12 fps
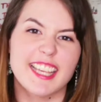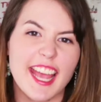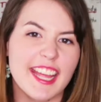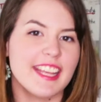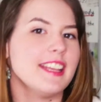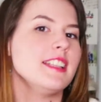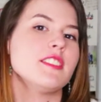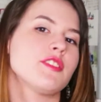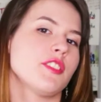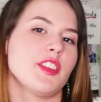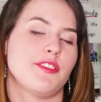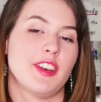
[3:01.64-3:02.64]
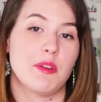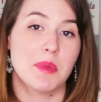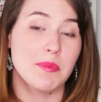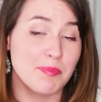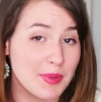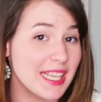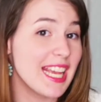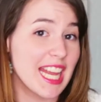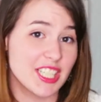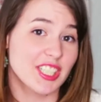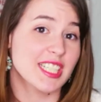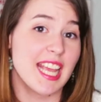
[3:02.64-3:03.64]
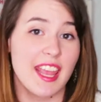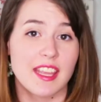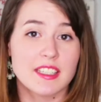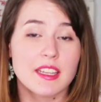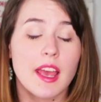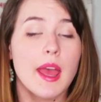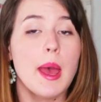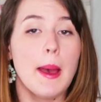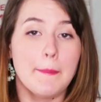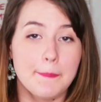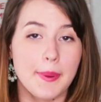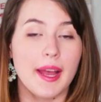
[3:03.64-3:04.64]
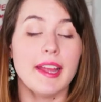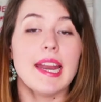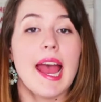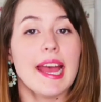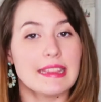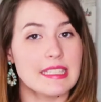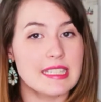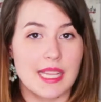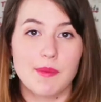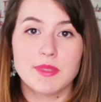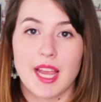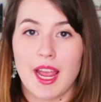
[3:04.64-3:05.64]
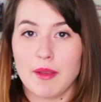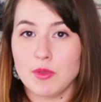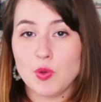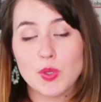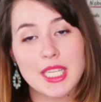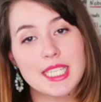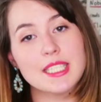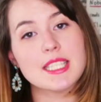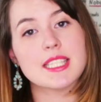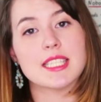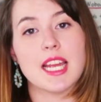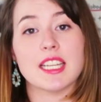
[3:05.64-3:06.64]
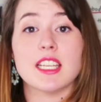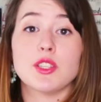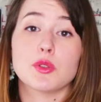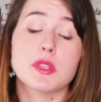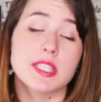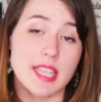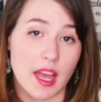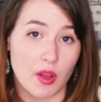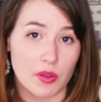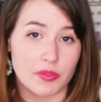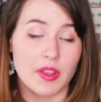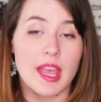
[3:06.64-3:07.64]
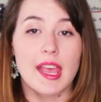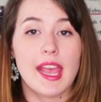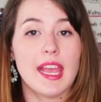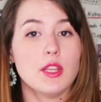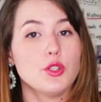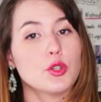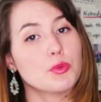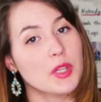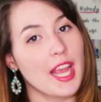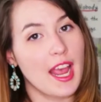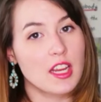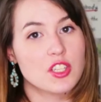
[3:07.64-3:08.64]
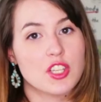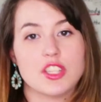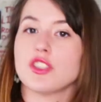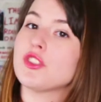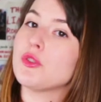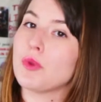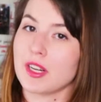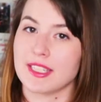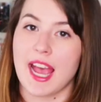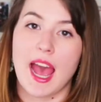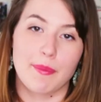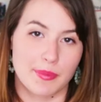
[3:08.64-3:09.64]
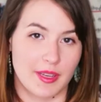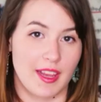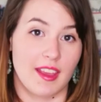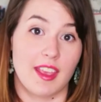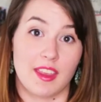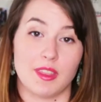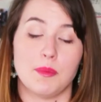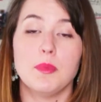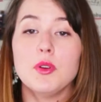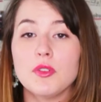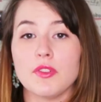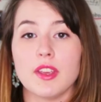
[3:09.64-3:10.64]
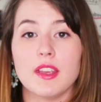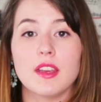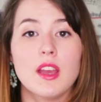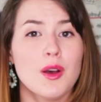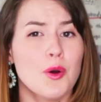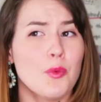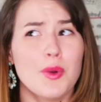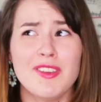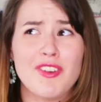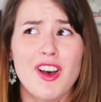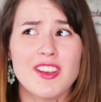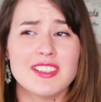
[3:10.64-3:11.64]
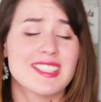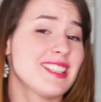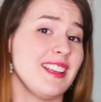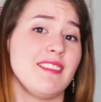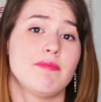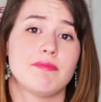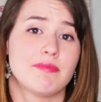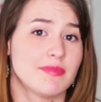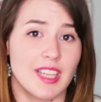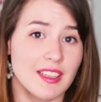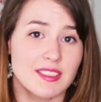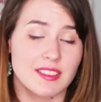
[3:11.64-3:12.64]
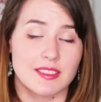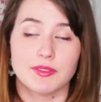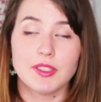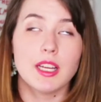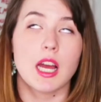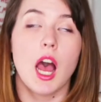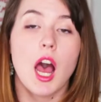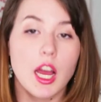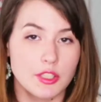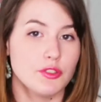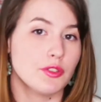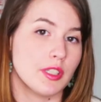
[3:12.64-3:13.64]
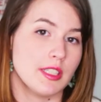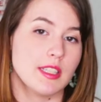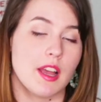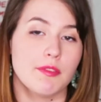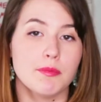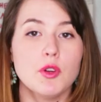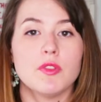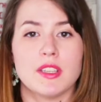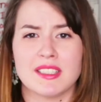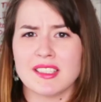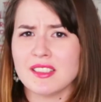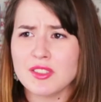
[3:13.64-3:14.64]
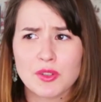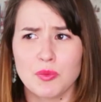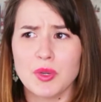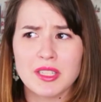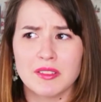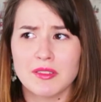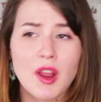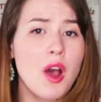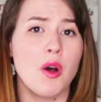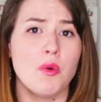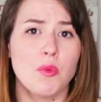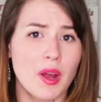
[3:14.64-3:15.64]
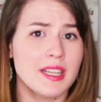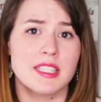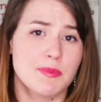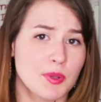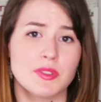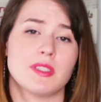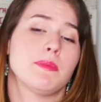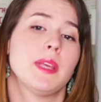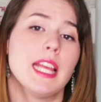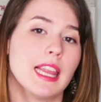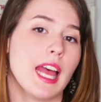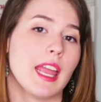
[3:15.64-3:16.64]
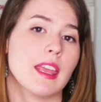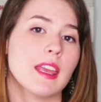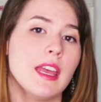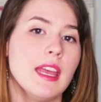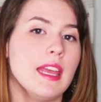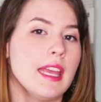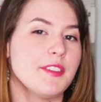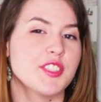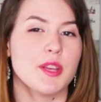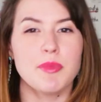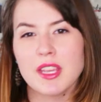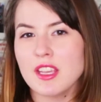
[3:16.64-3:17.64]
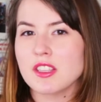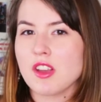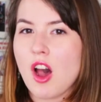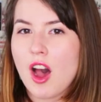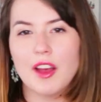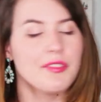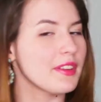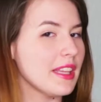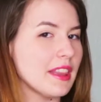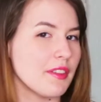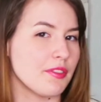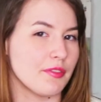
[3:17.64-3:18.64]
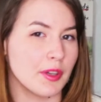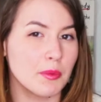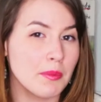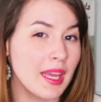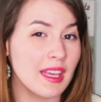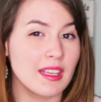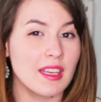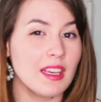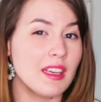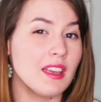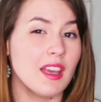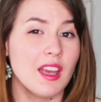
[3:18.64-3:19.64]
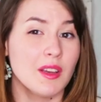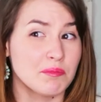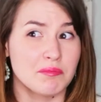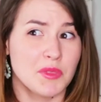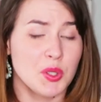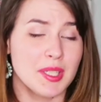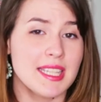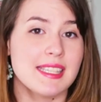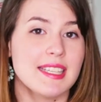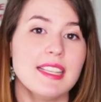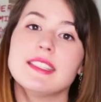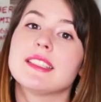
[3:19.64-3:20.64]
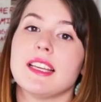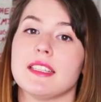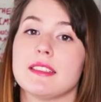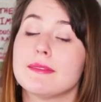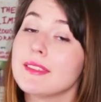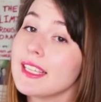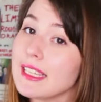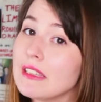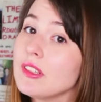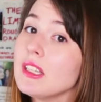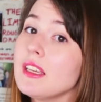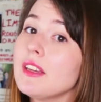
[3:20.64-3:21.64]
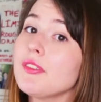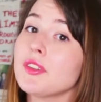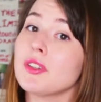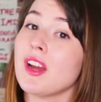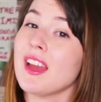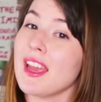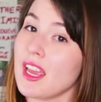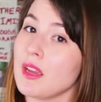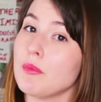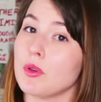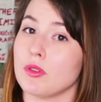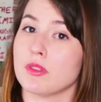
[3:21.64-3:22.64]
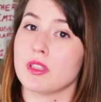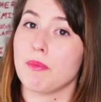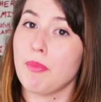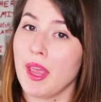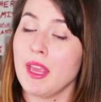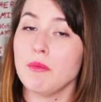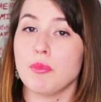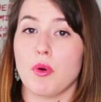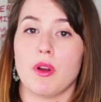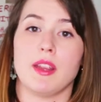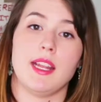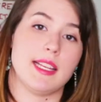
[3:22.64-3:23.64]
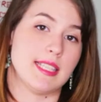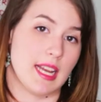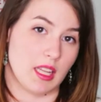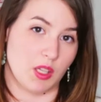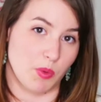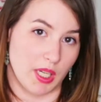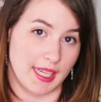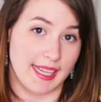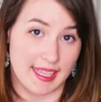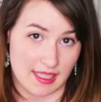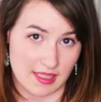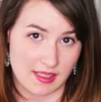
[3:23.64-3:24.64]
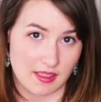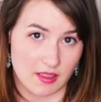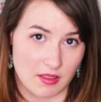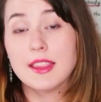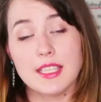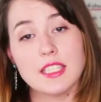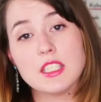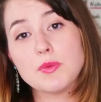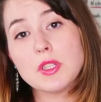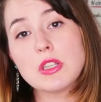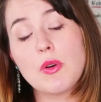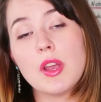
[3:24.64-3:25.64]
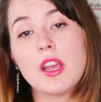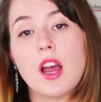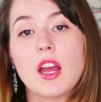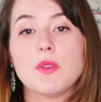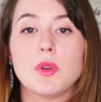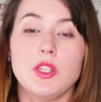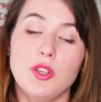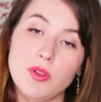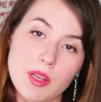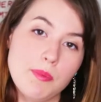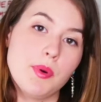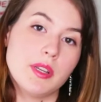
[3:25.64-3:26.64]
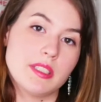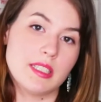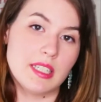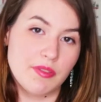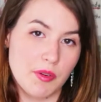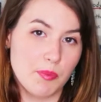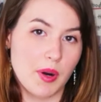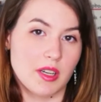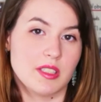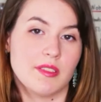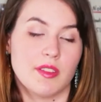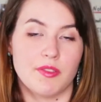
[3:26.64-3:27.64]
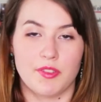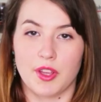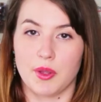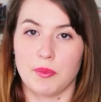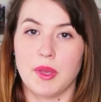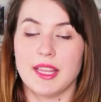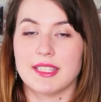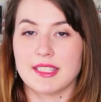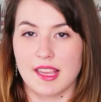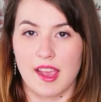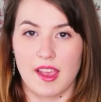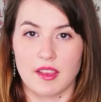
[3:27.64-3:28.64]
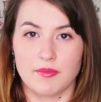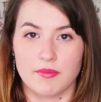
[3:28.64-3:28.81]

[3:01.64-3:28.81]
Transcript: get into the film and be entertained. But at the same time, you need to study yourself and your reactions to what is happening in the movie. We've all seen dozens, if not hundreds, of movies, and so we know what it's supposed to be like. If something is off in the filmmaking, you can sense it, even if you're not able to pinpoint exactly what it is. This is what's going on when you can point to different parts of the film and say,